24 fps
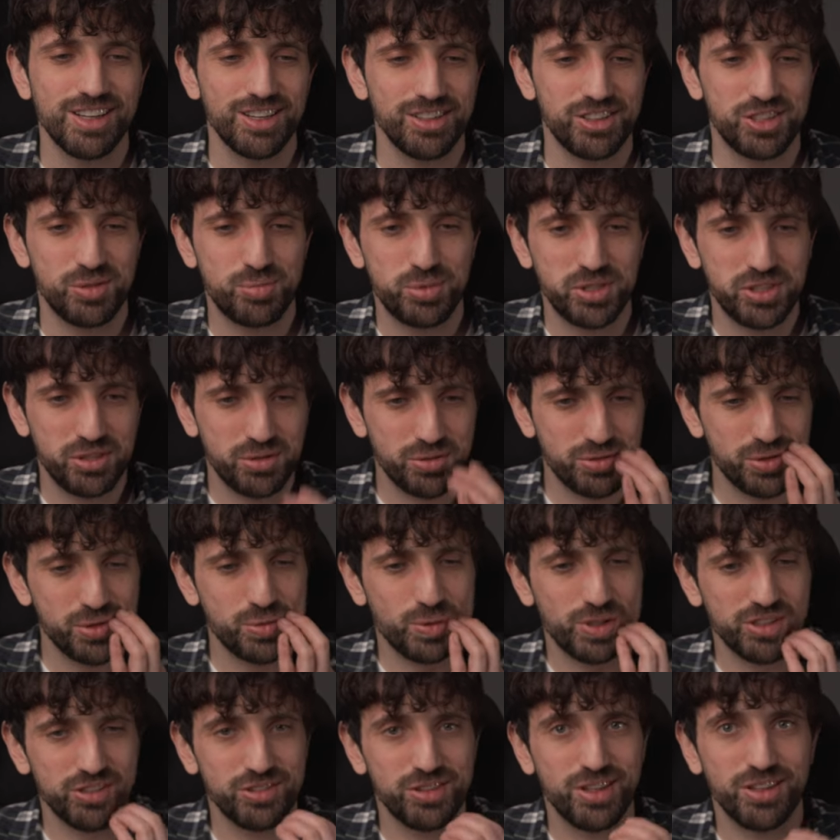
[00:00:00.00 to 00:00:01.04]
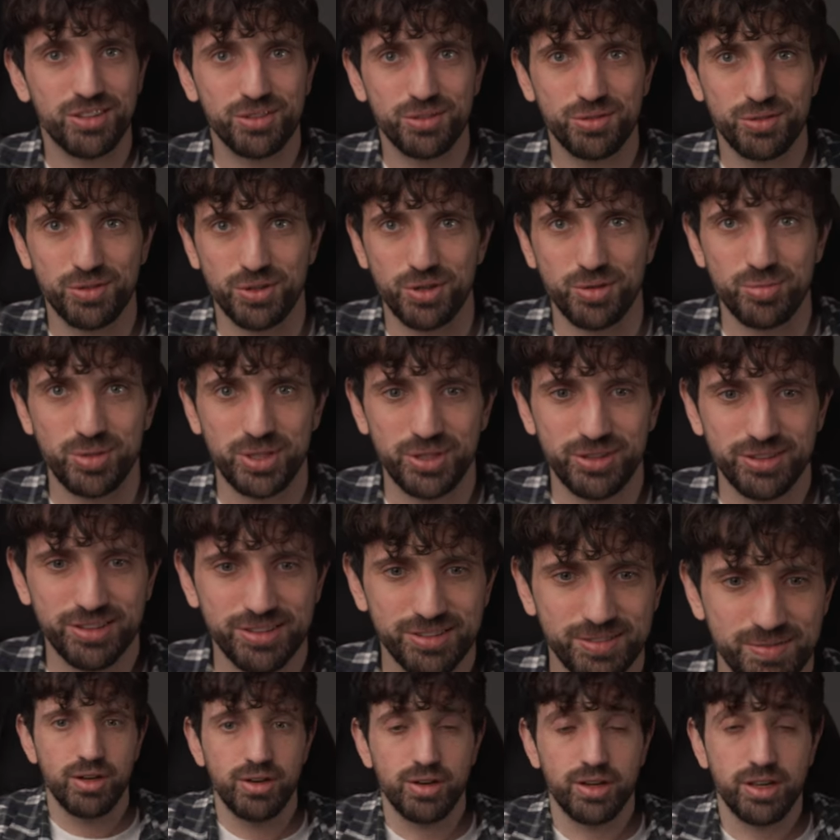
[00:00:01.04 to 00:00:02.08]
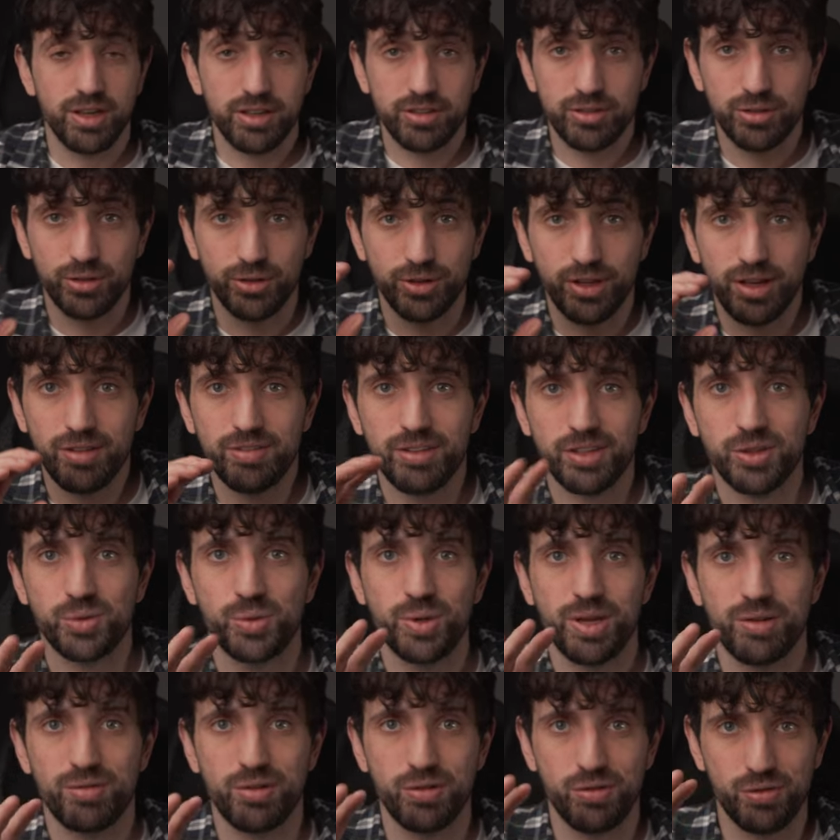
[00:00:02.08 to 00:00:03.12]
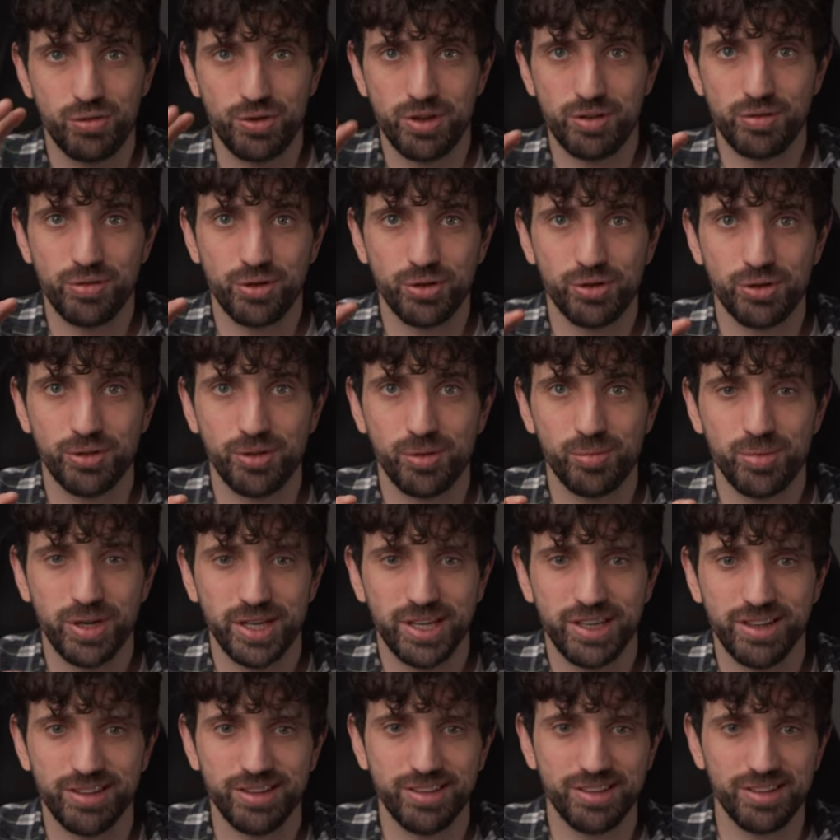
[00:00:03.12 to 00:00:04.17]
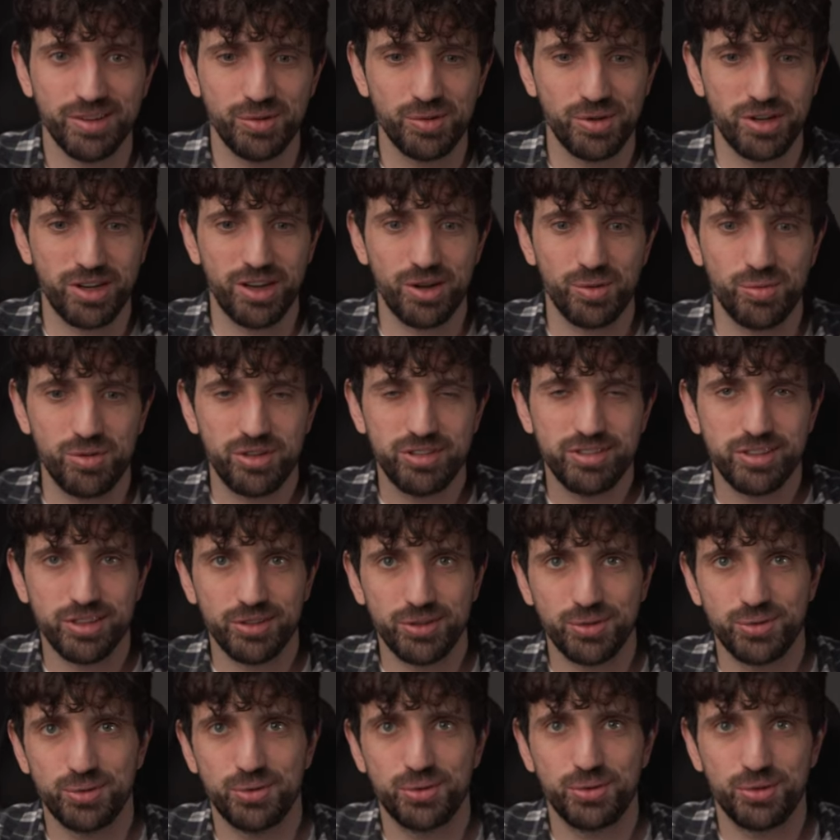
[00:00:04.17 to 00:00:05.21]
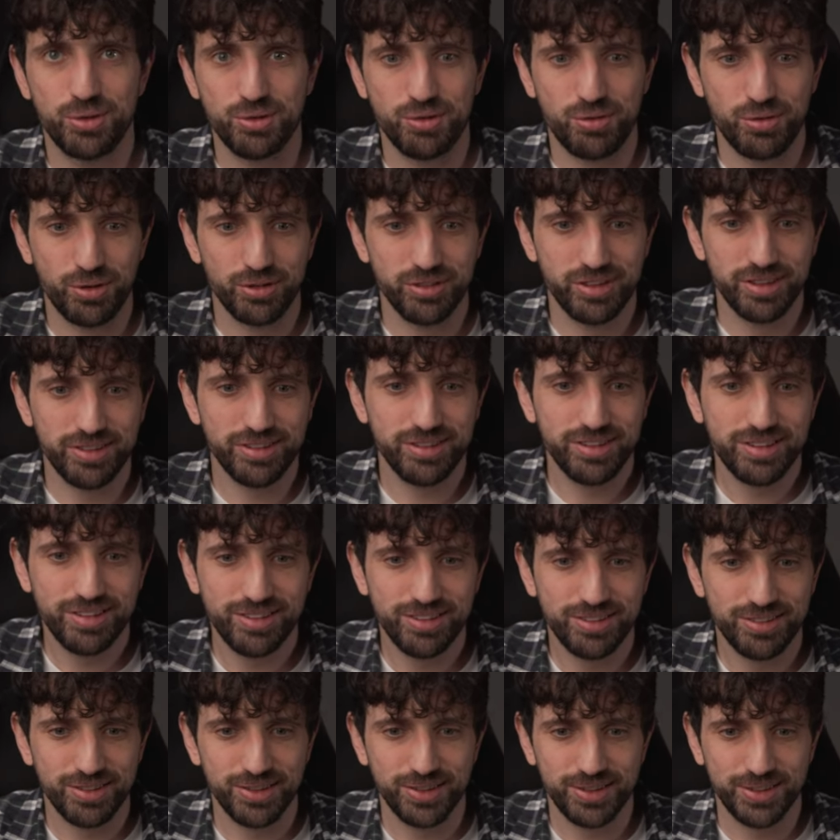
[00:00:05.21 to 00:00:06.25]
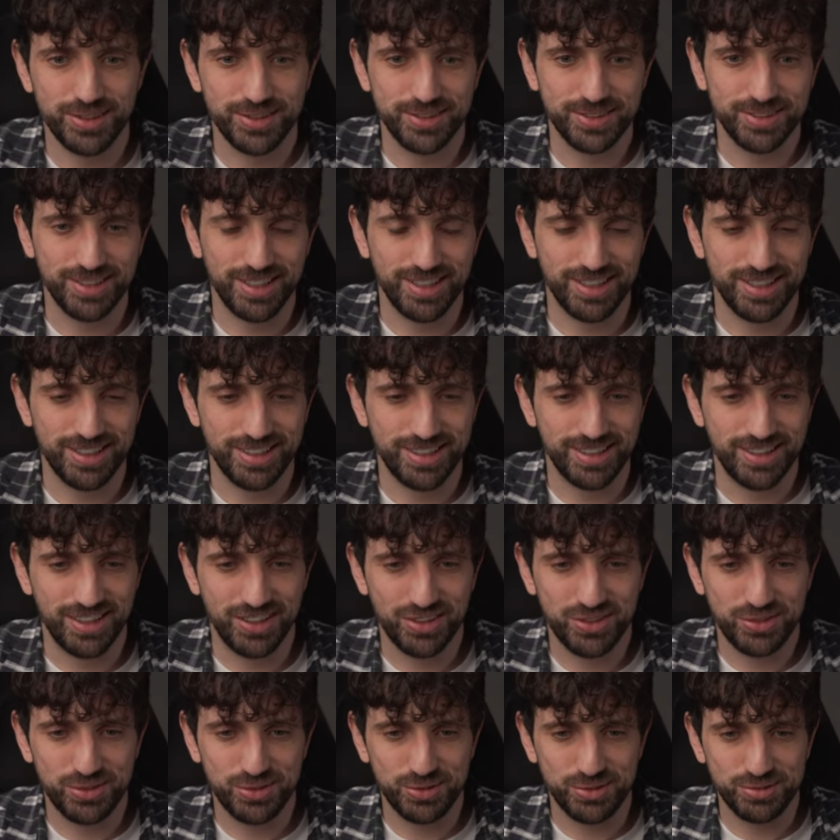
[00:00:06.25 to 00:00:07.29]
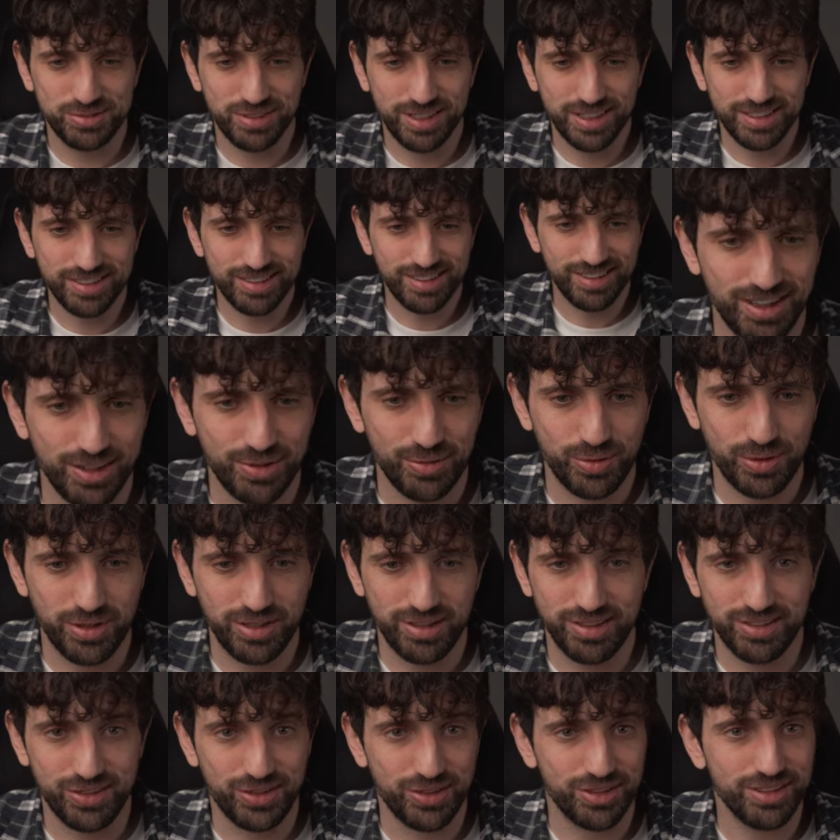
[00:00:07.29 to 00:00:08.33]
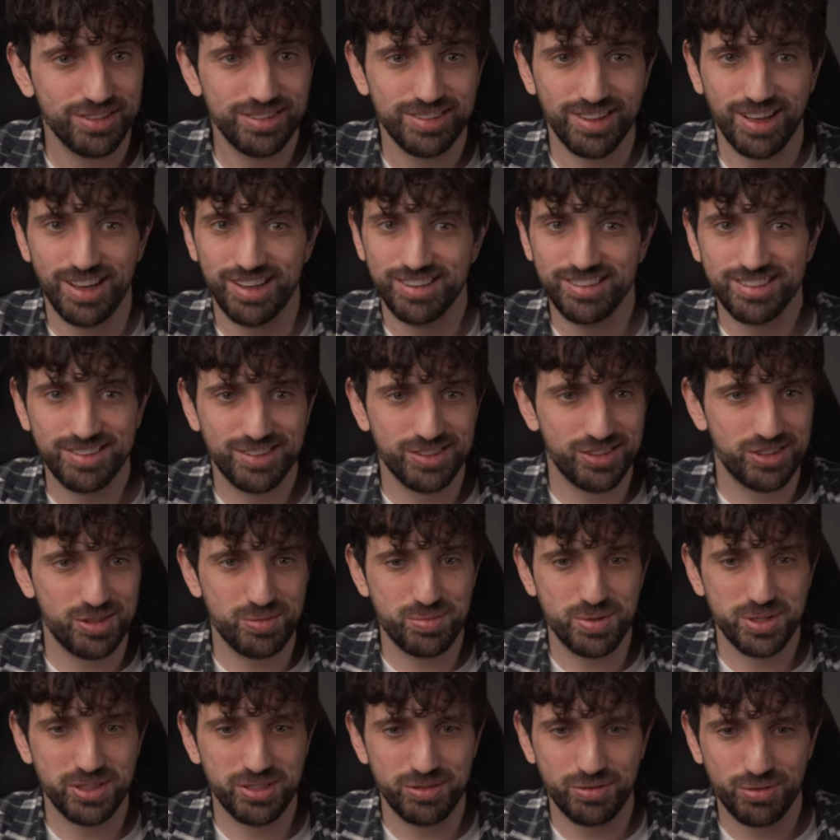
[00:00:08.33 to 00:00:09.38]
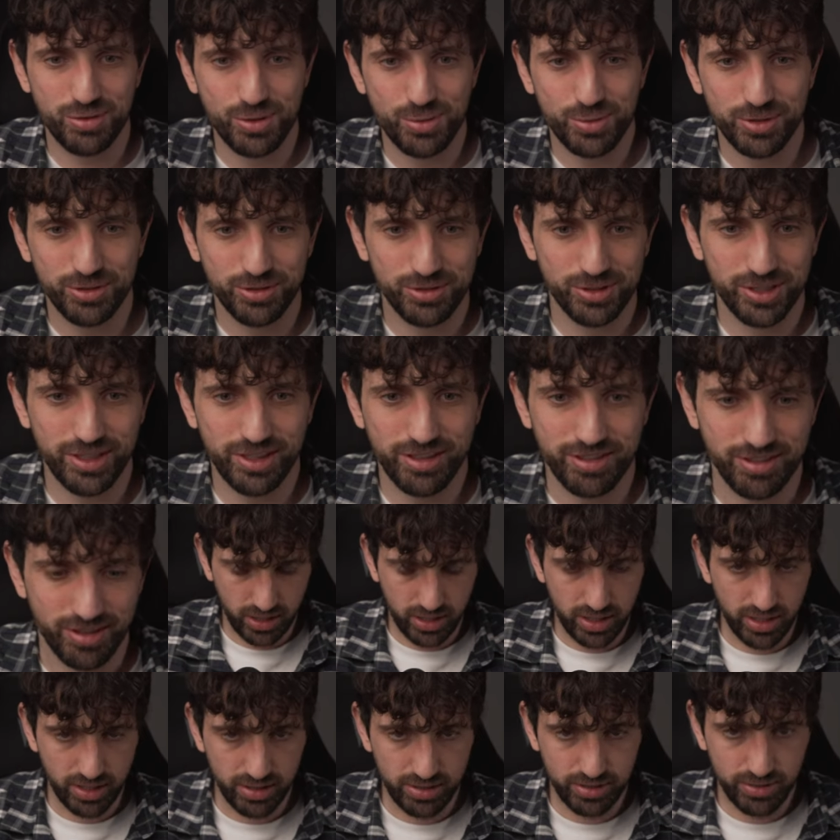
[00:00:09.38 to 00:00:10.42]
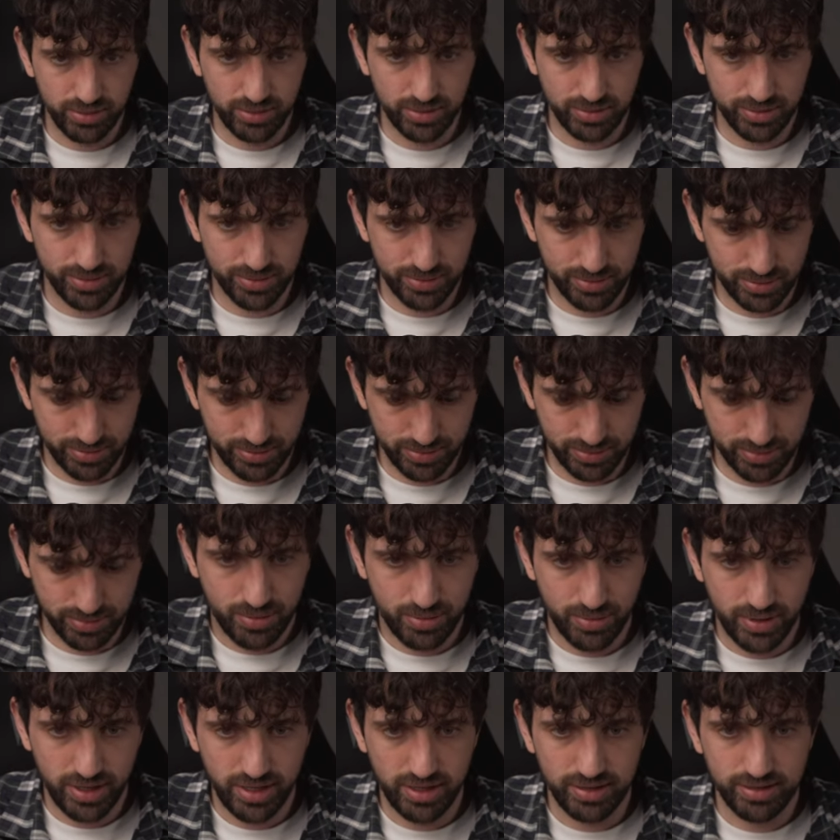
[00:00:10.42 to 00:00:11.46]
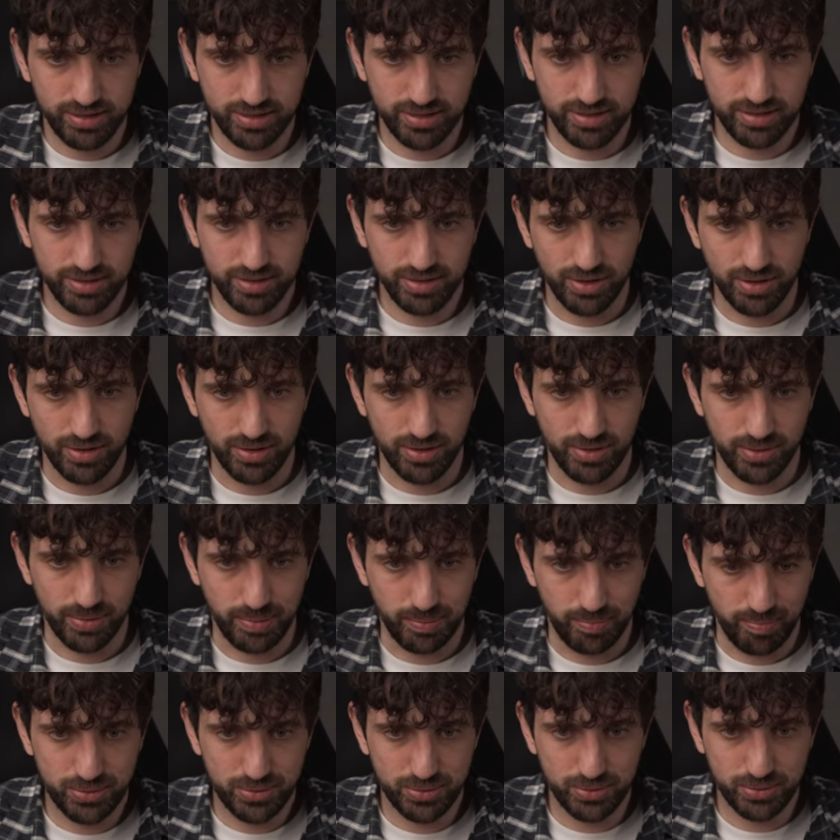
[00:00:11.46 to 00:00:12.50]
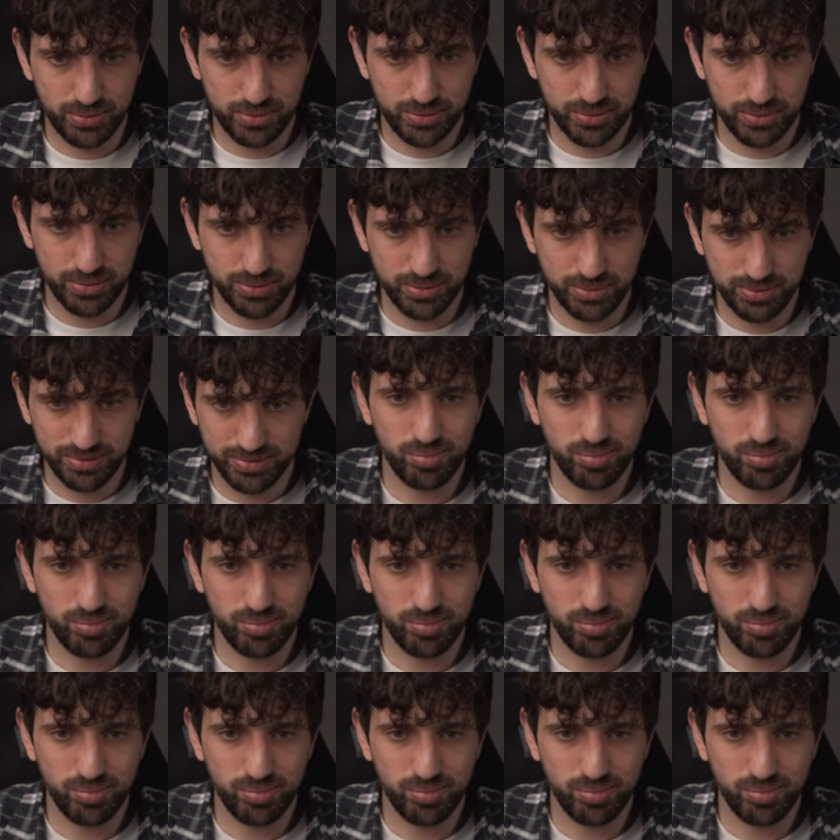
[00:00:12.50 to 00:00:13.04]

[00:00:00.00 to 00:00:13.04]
GPT-3 was down for a minute. Okay, so now that we have a fully functional backend, where I will start to do the front end. So to do that, I will just ask GPT-3 once again, can you create to-do